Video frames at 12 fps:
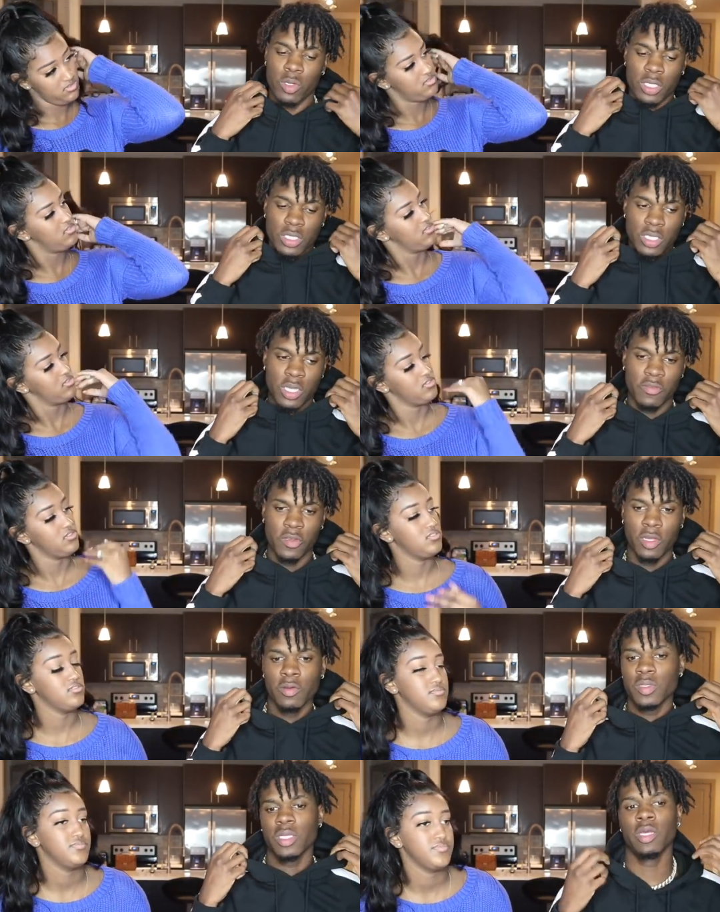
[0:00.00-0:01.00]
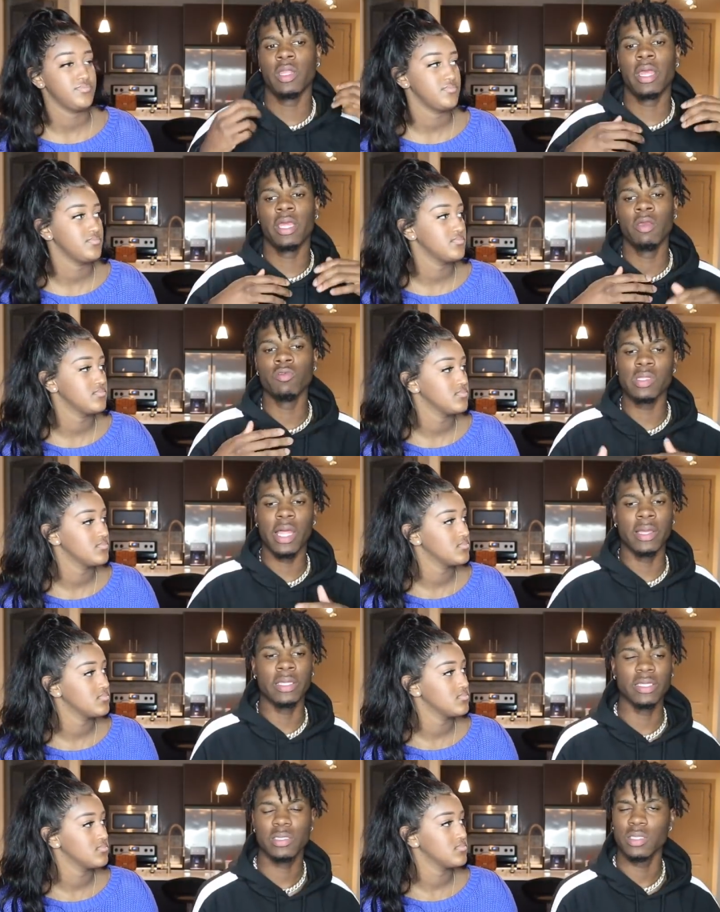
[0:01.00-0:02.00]
Speaker 1: when stuff, you know, what I'm saying, like it was like
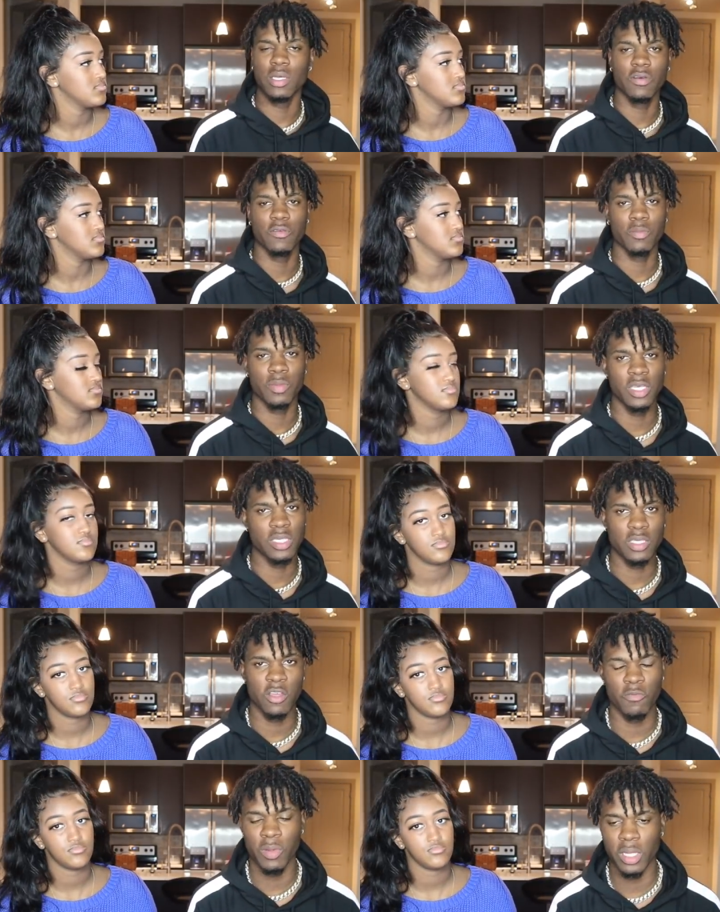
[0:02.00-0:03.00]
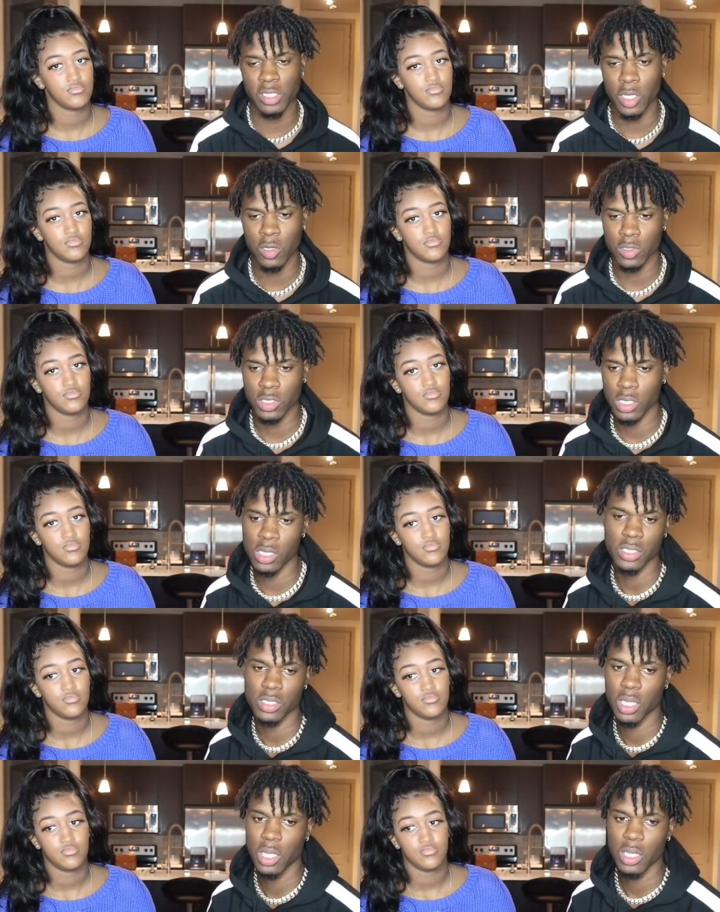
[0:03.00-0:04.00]
good stuff, good stuff being told to
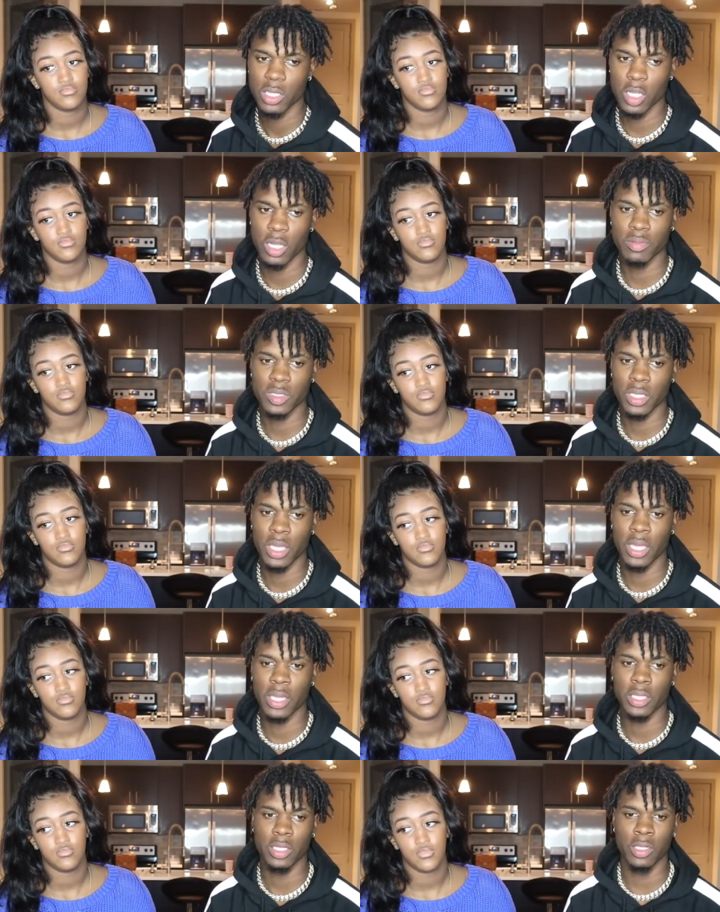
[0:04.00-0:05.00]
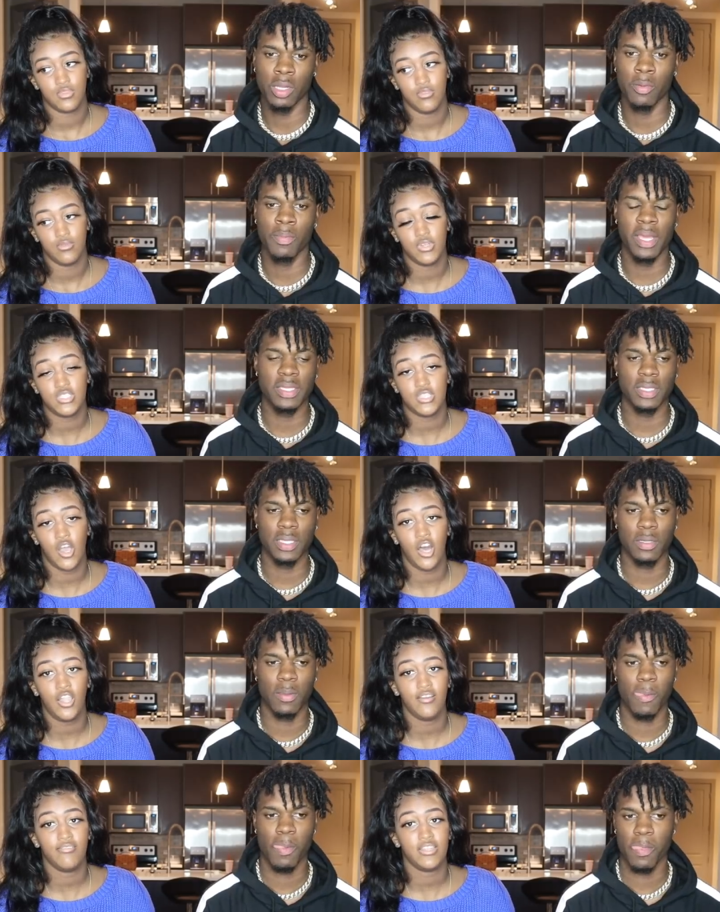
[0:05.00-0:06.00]
us you know what I'm saying? You know, basically. Which
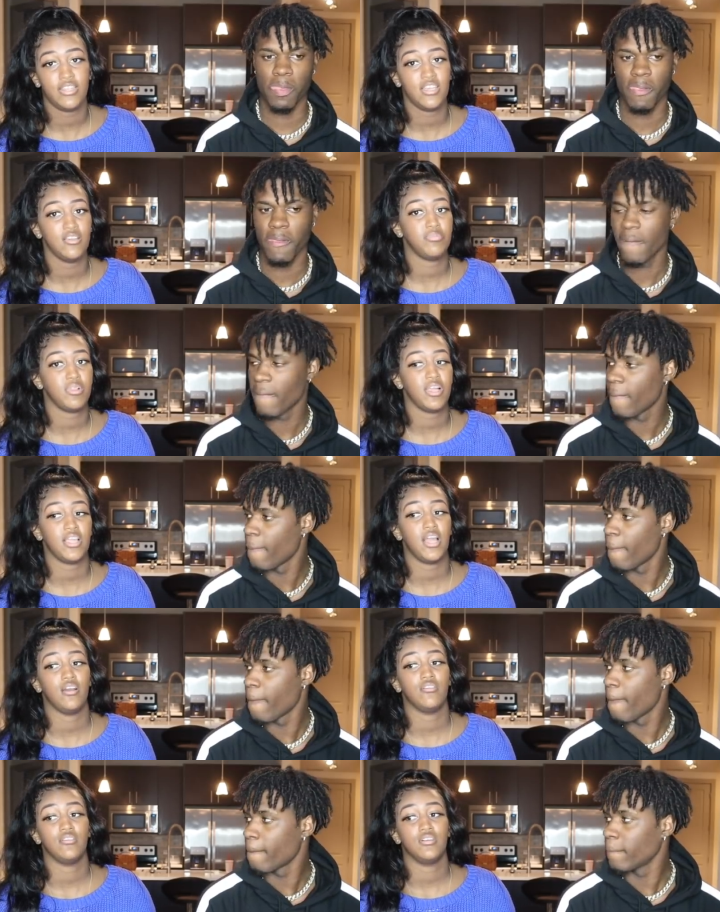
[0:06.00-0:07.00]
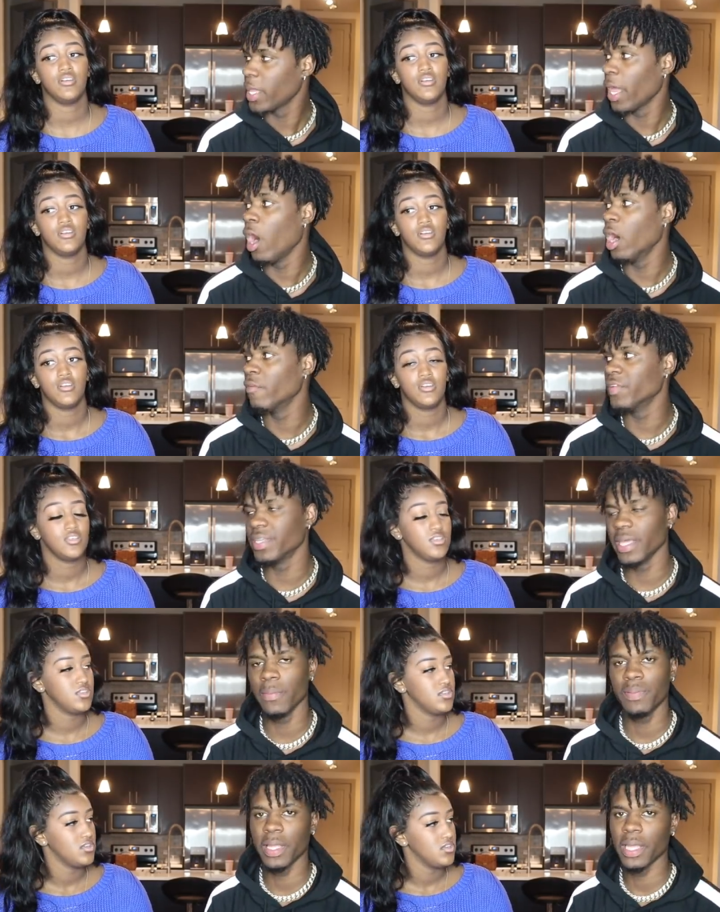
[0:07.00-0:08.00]
all
Speaker 2: of it did play out.
Speaker 1: Yeah, all of it
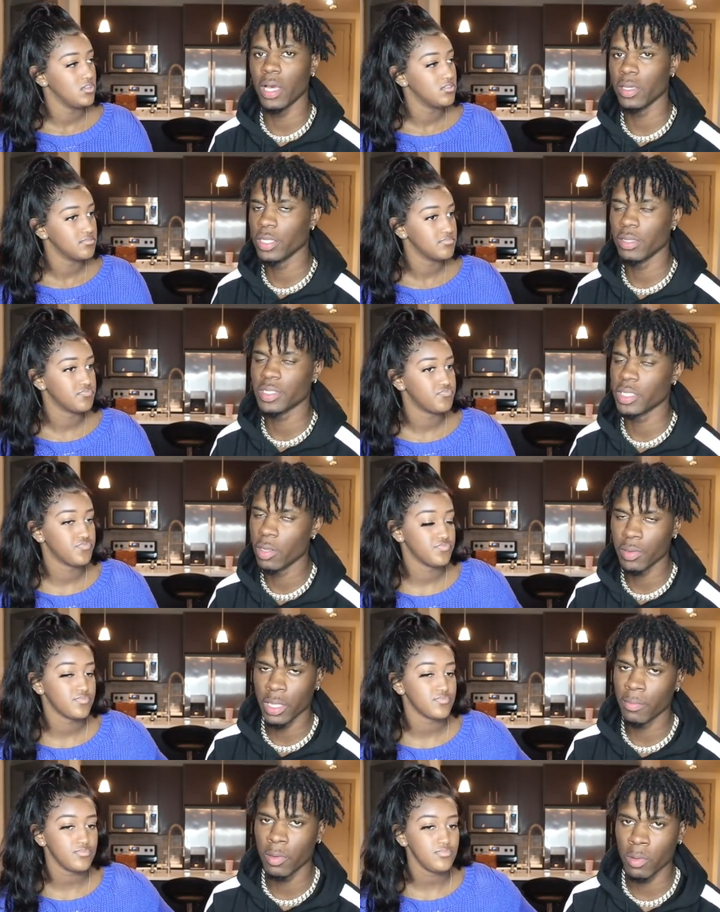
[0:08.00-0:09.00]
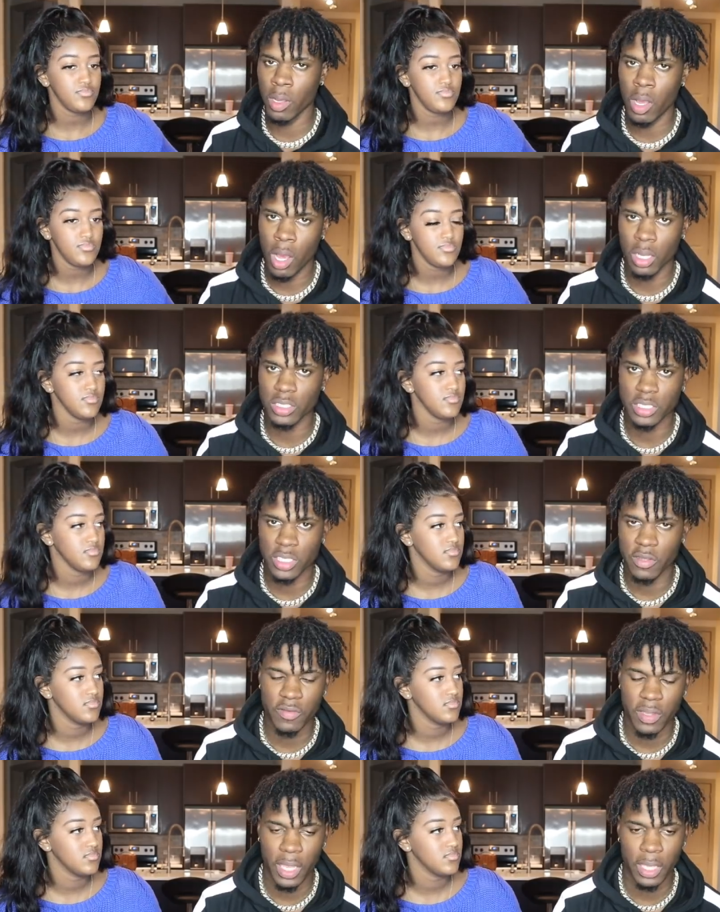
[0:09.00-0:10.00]
did play out. You know what I'm saying? Don't get me wrong. All the
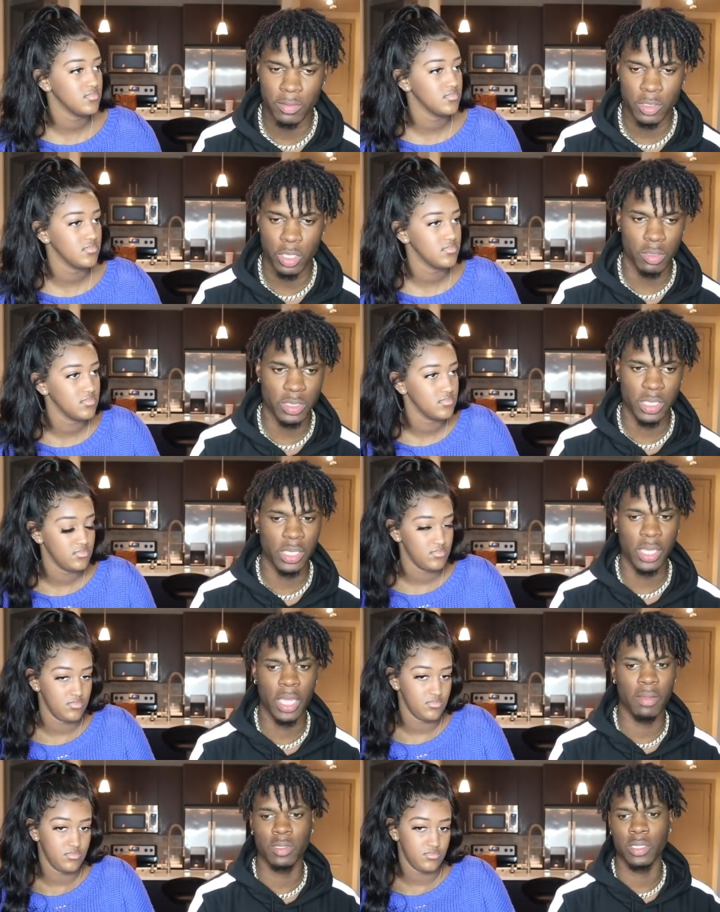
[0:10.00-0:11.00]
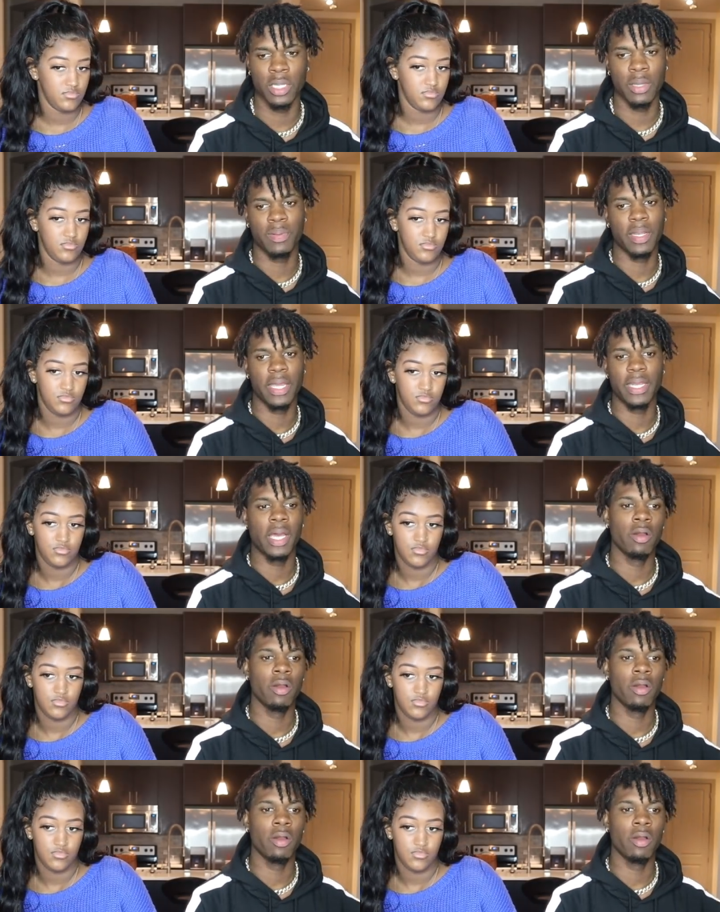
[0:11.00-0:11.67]
stuff came, you know what I'm saying, came good. It played